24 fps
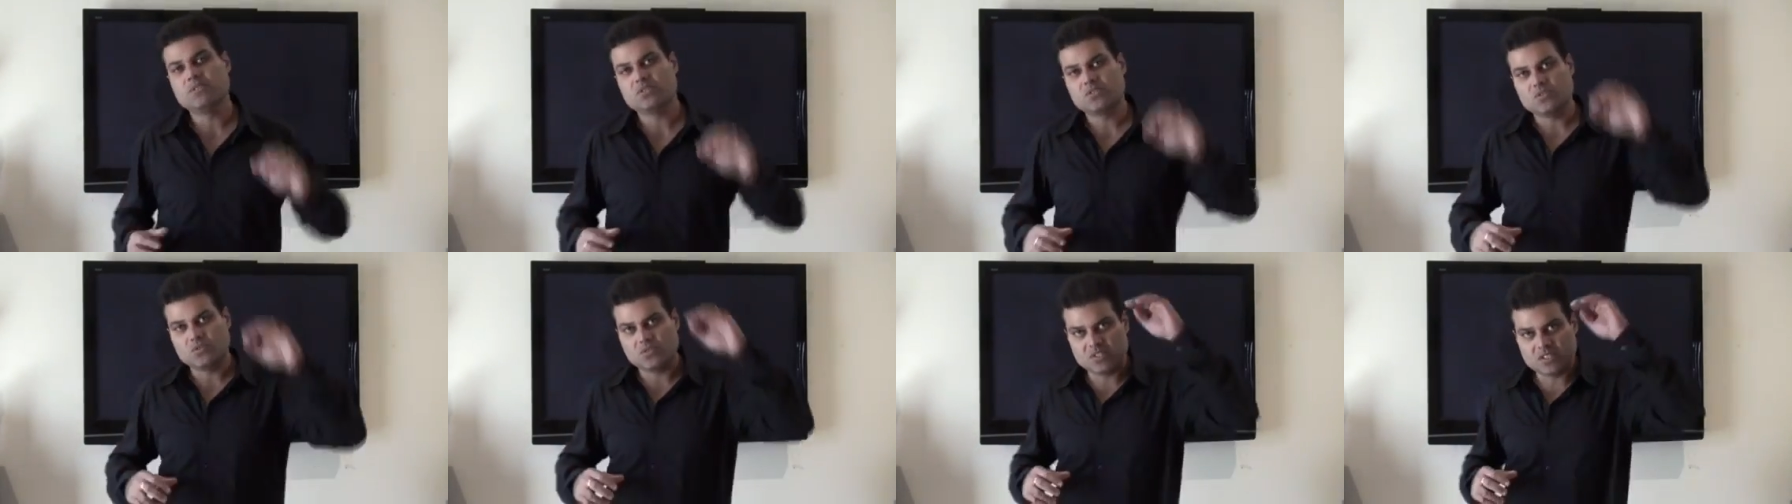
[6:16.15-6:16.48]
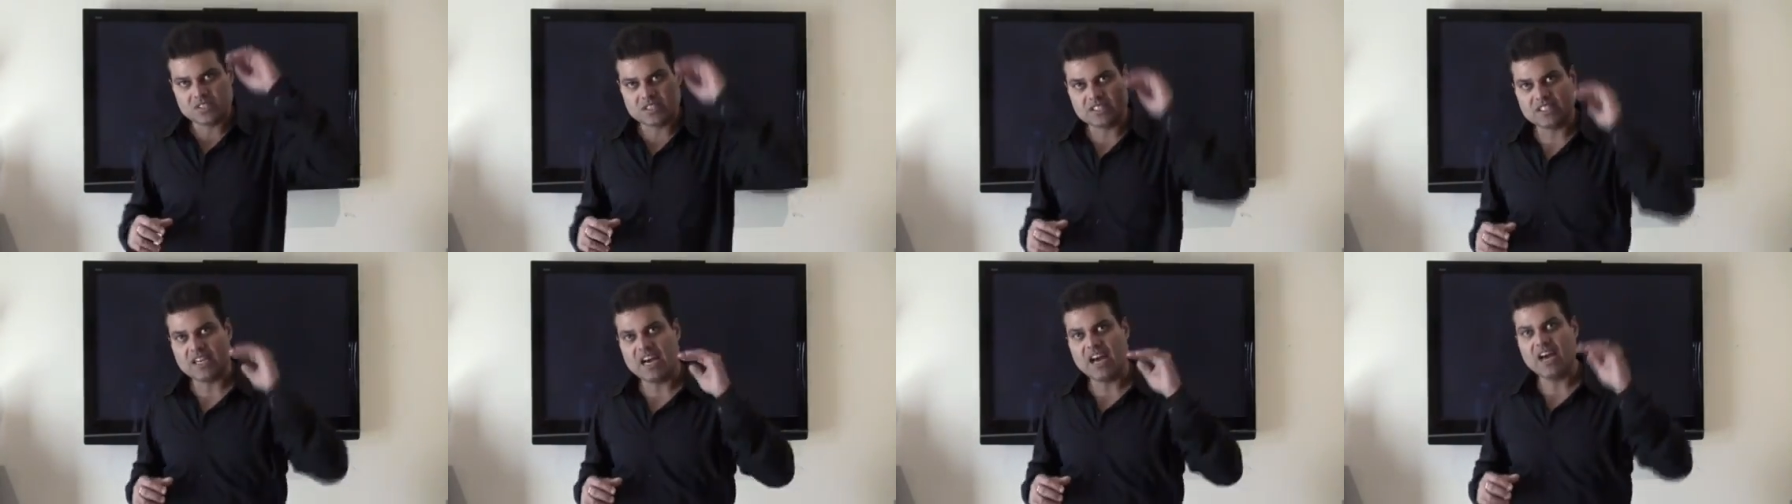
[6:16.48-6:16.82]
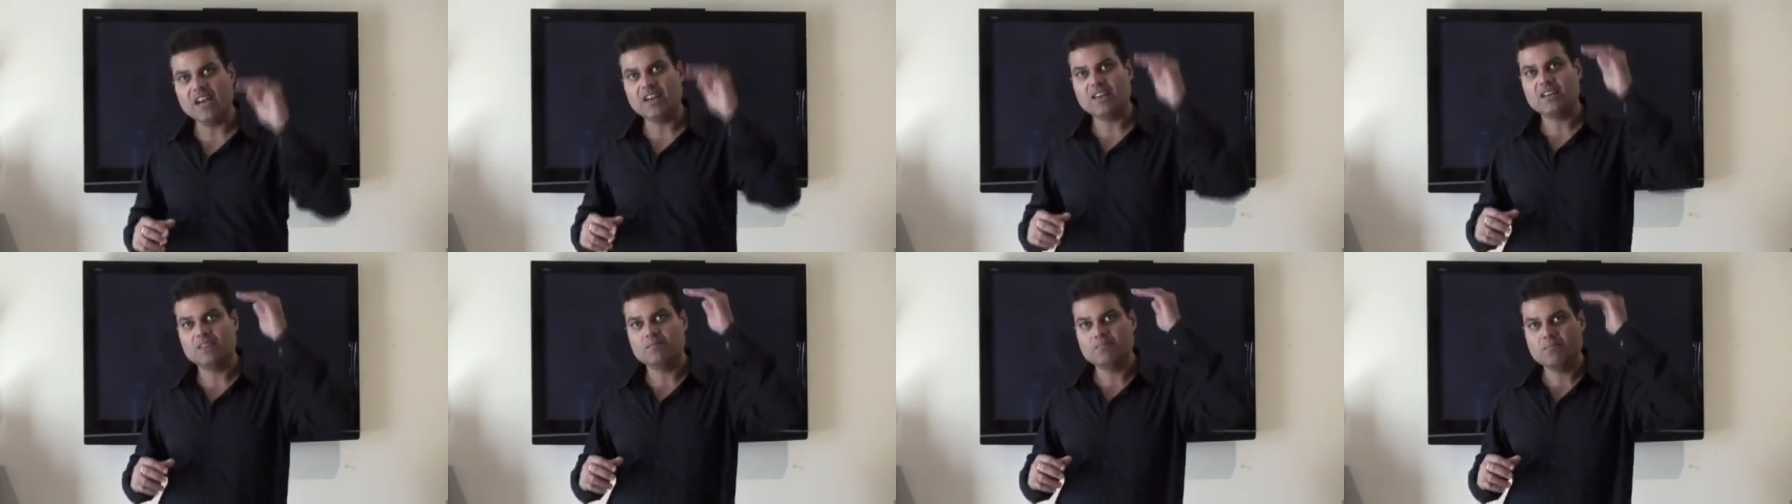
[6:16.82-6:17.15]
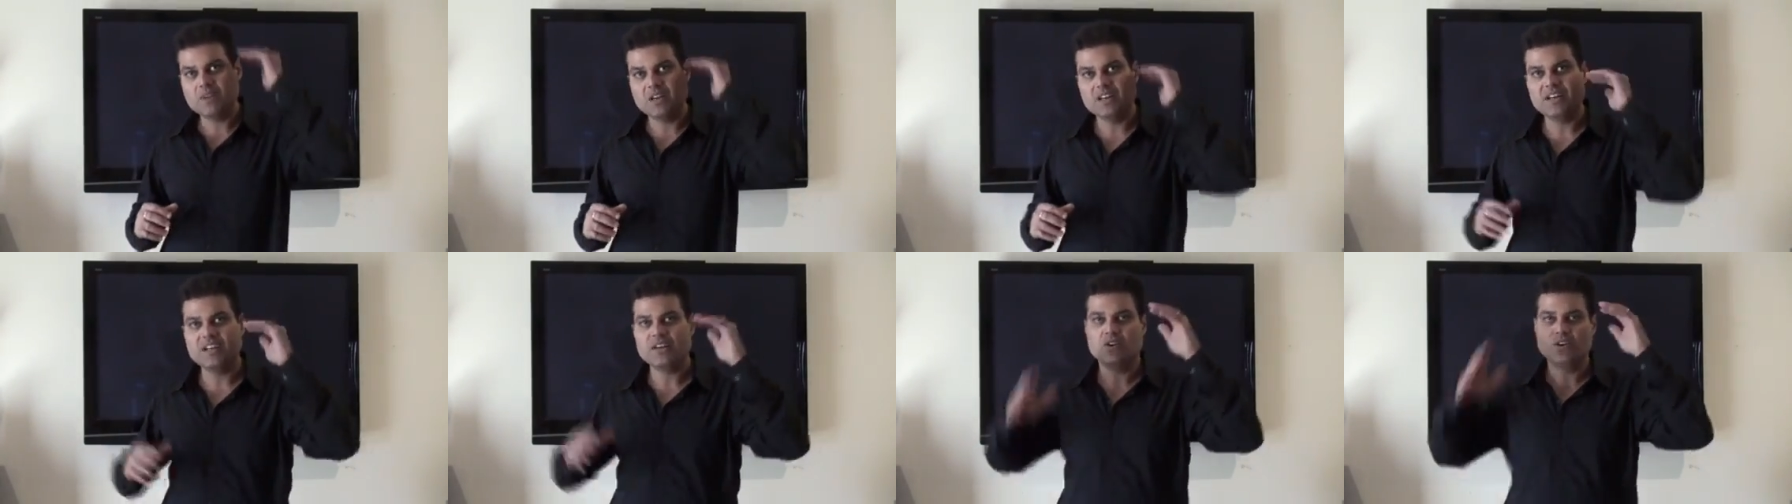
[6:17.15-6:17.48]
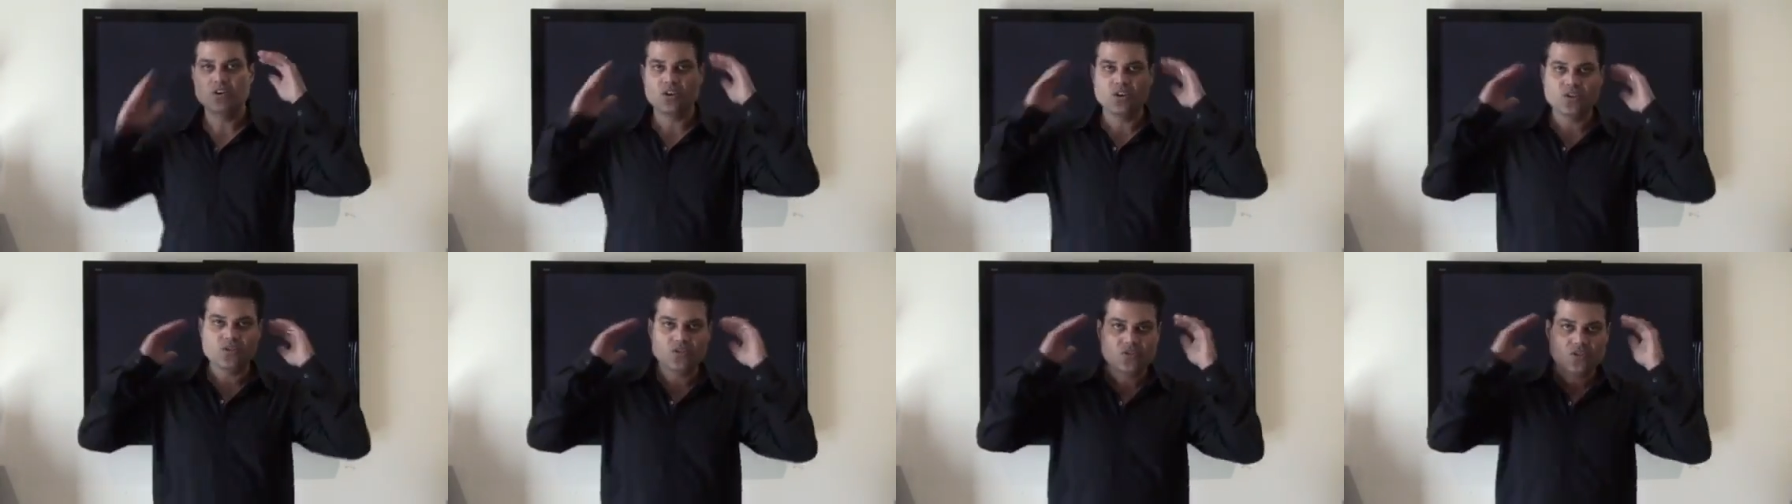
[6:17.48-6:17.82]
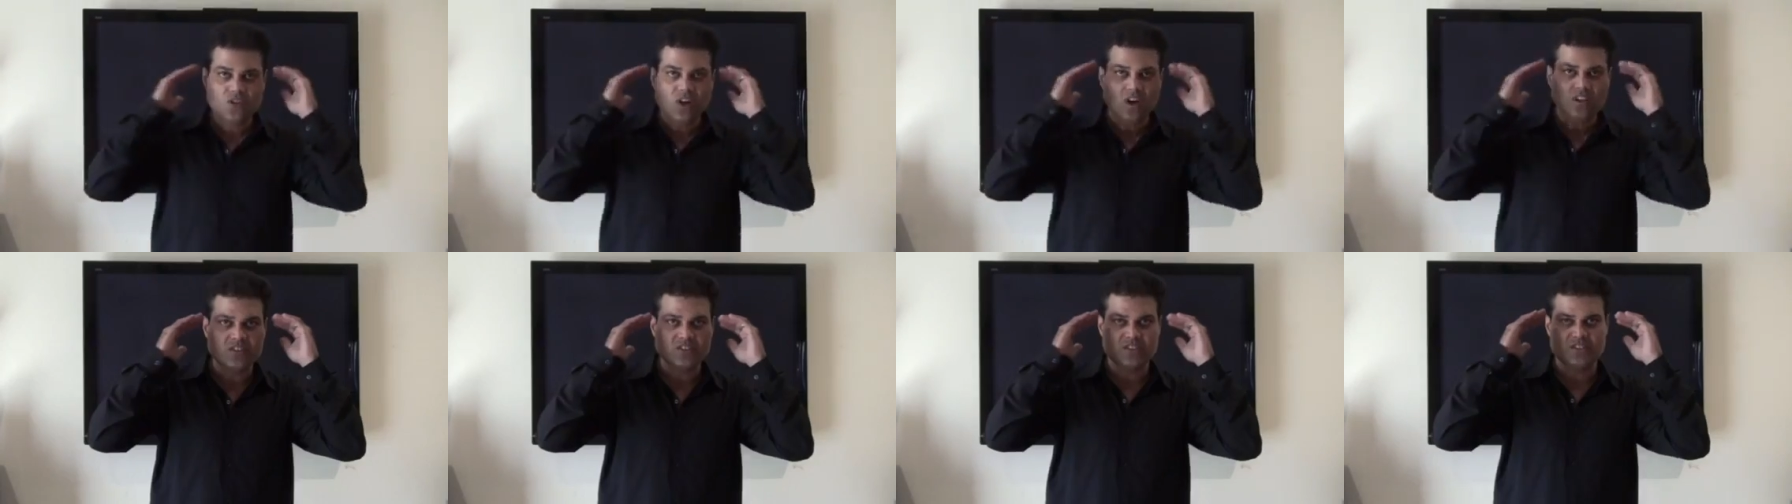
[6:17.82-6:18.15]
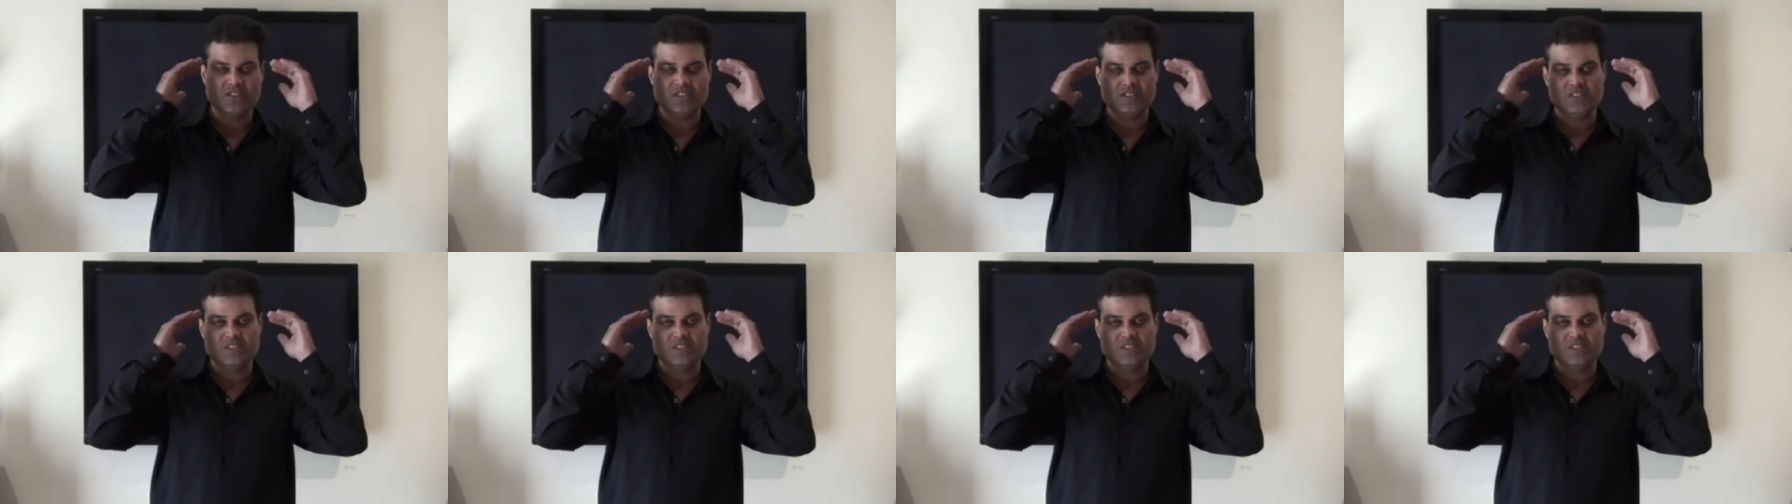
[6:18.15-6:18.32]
is to start building on your thoughts.